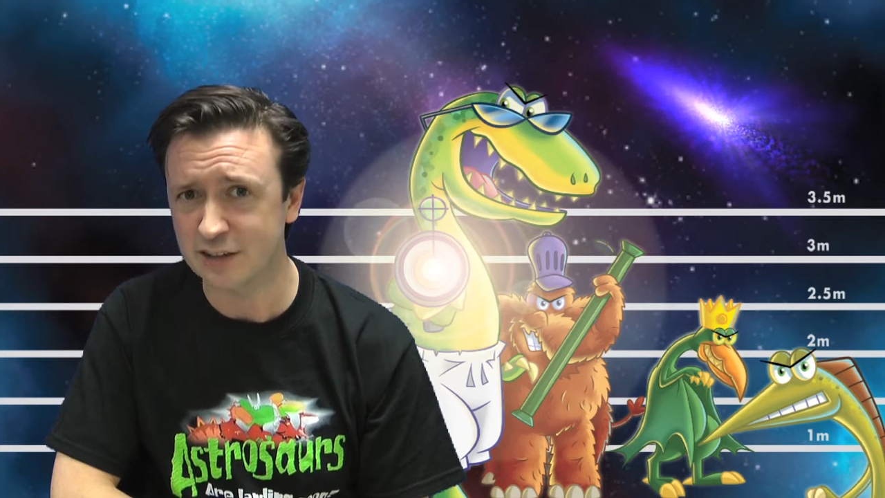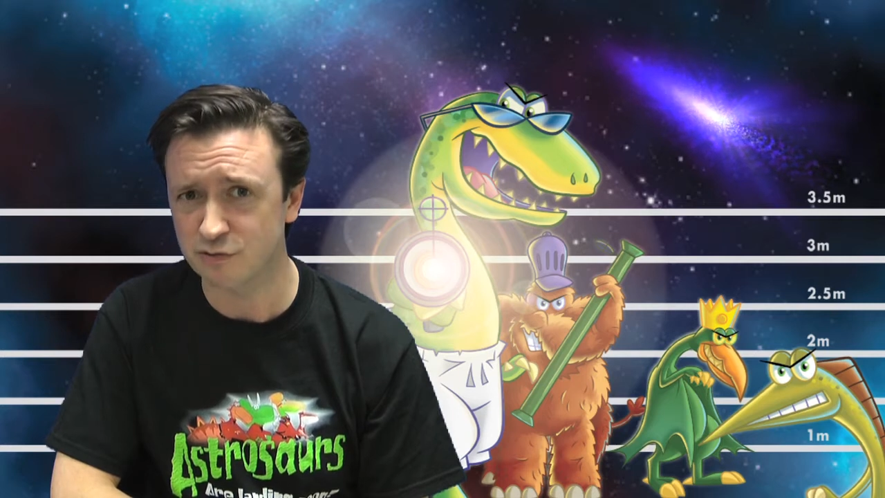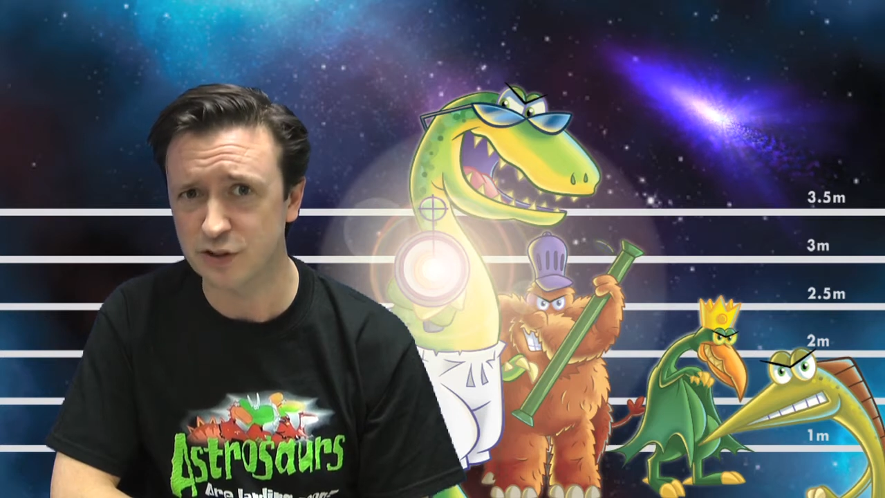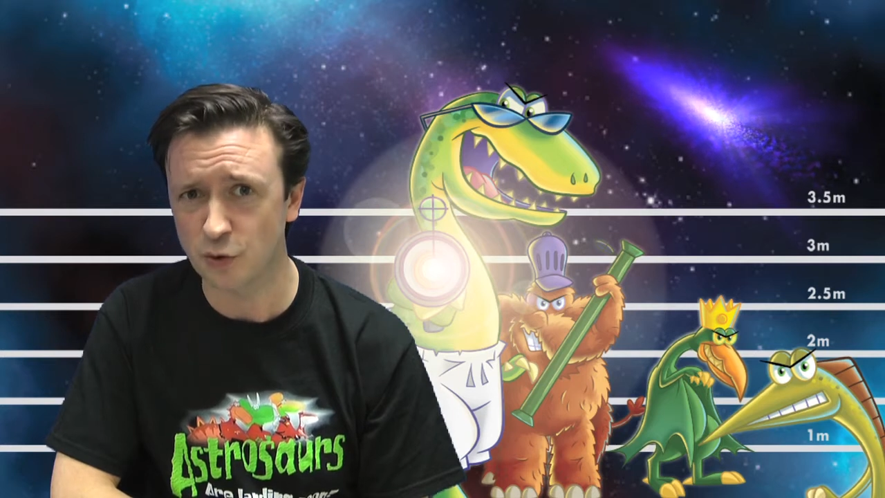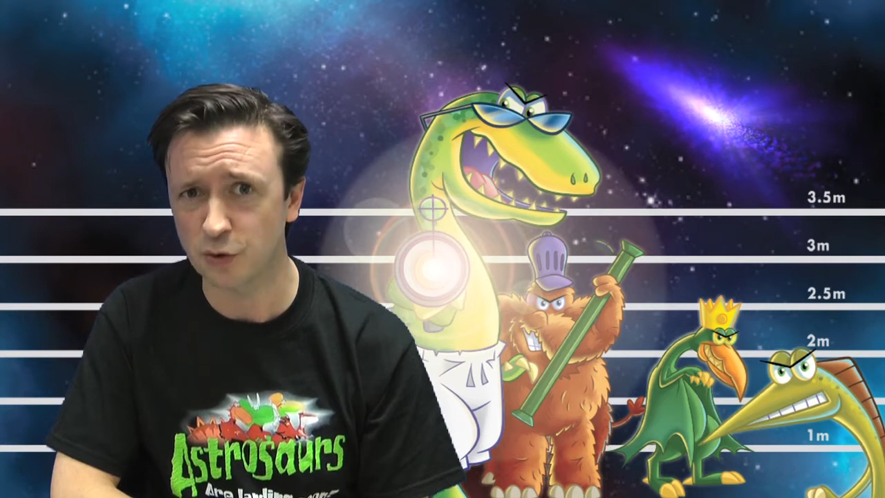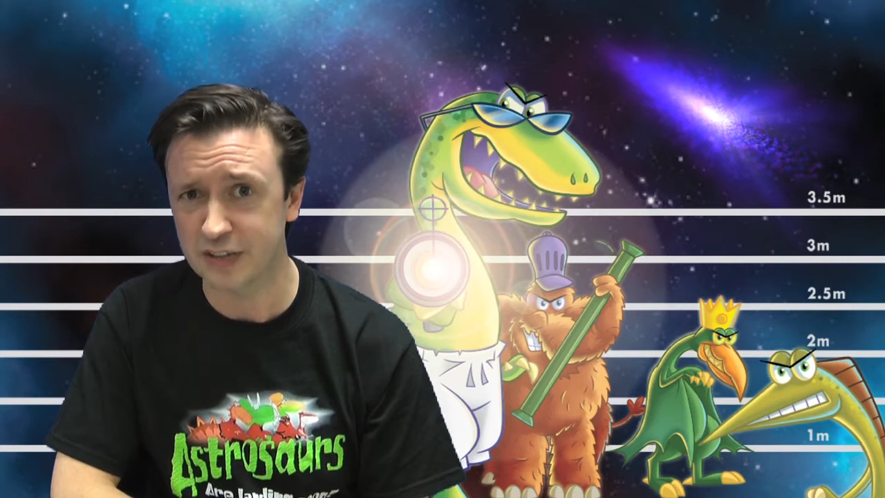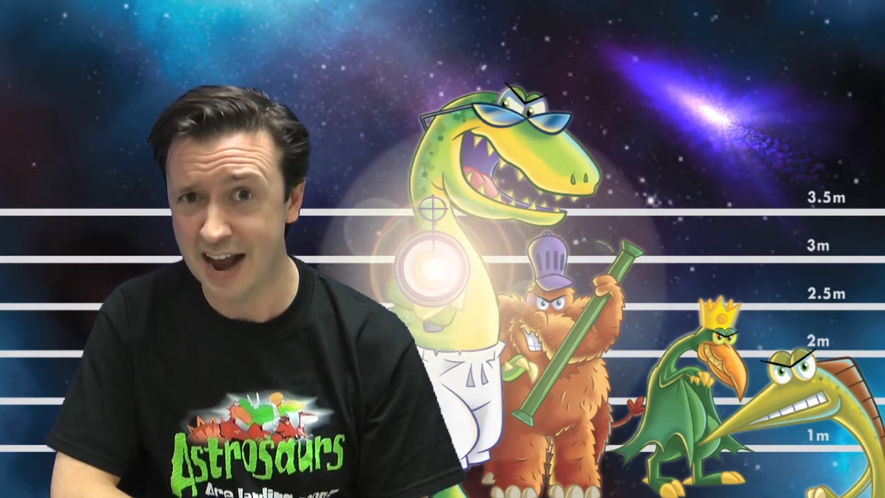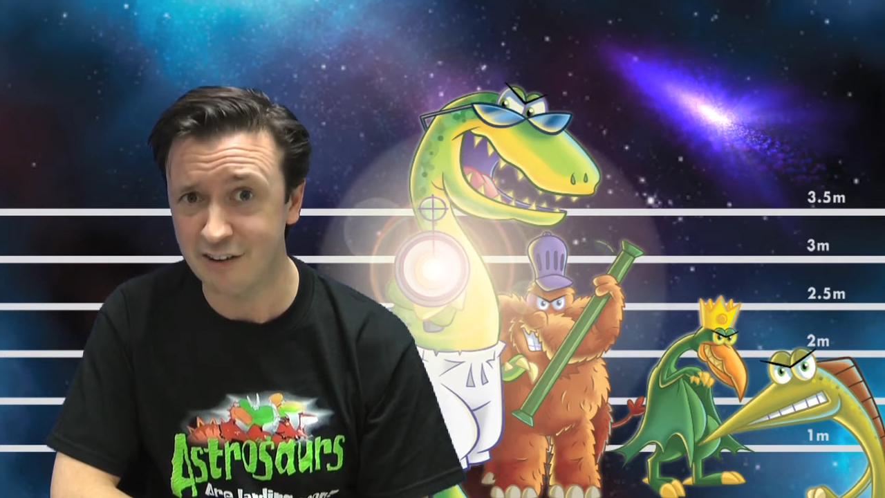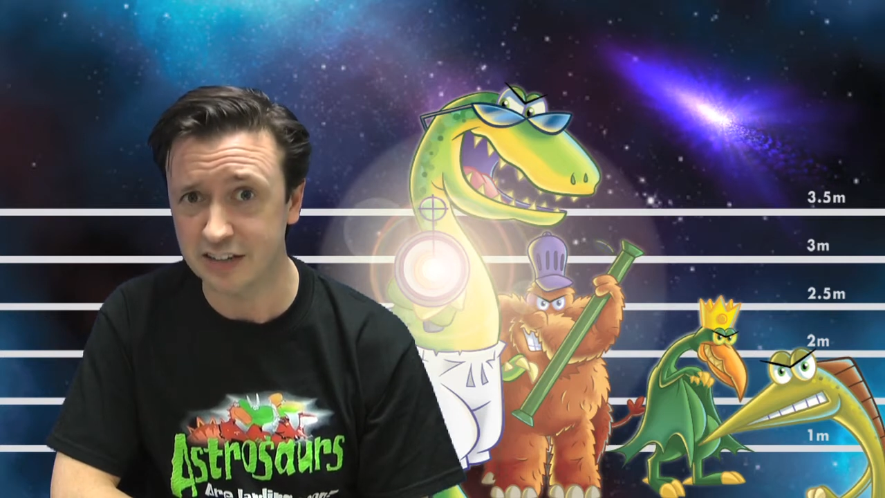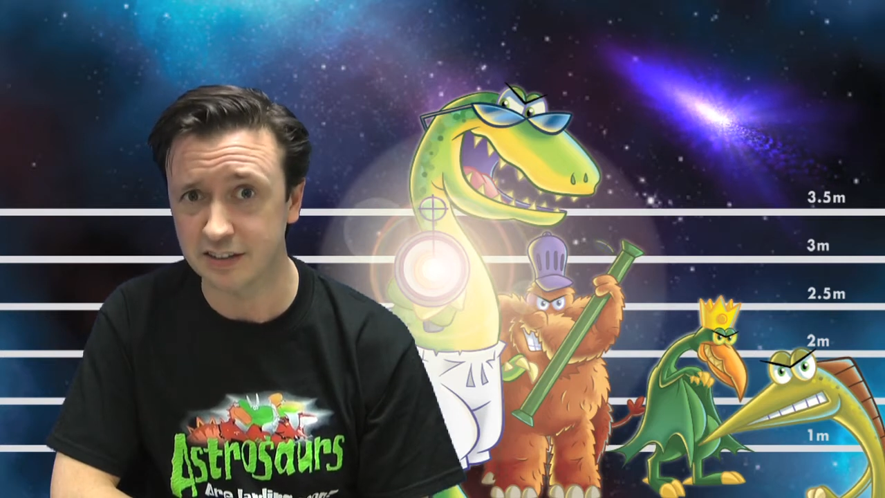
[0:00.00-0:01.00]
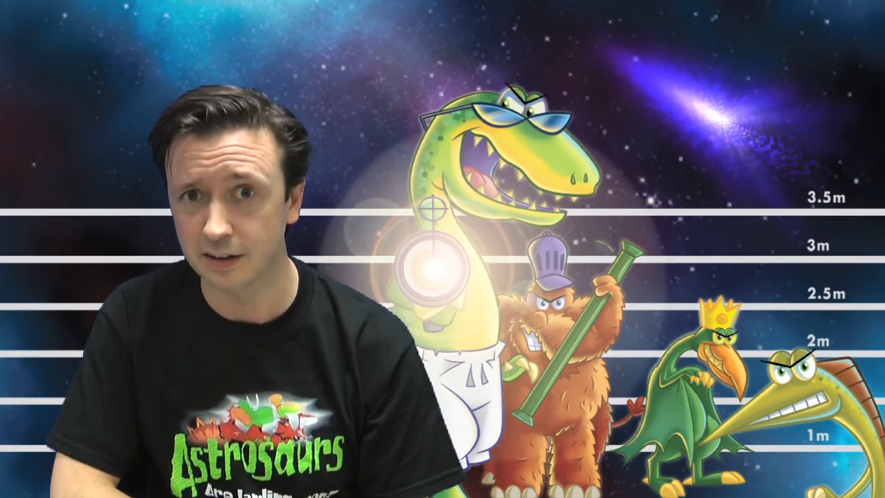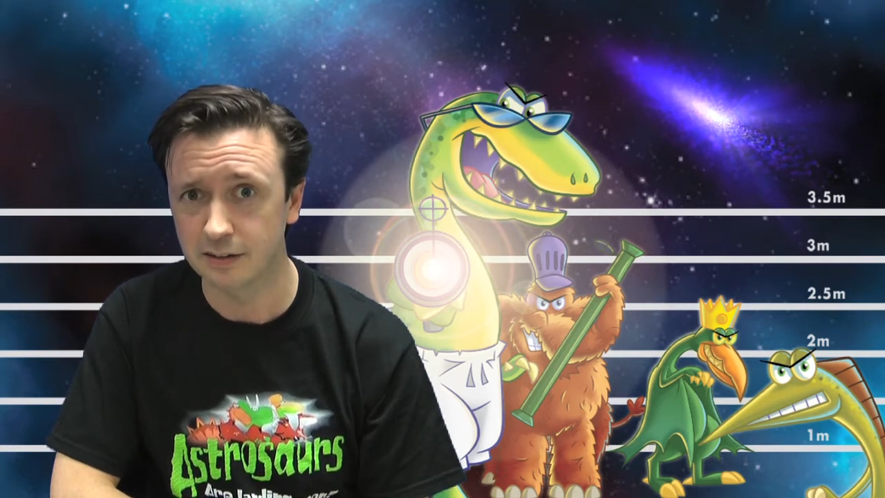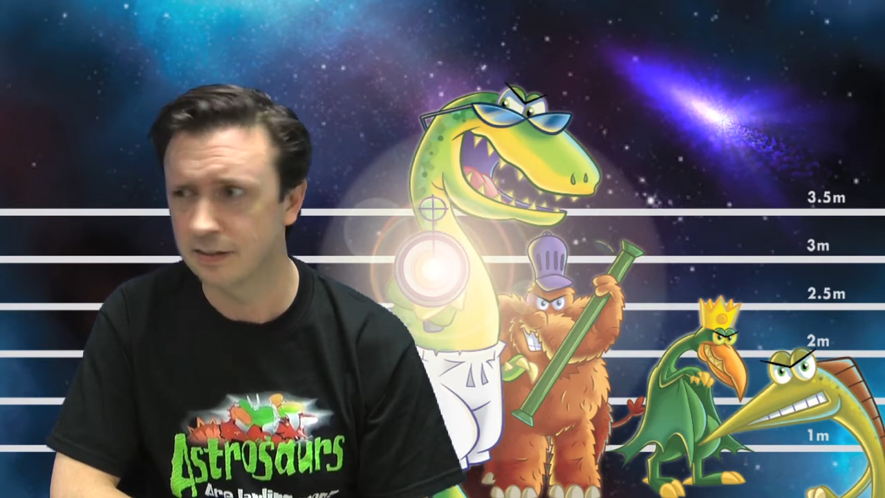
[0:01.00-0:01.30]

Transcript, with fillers: Astrosaurs character.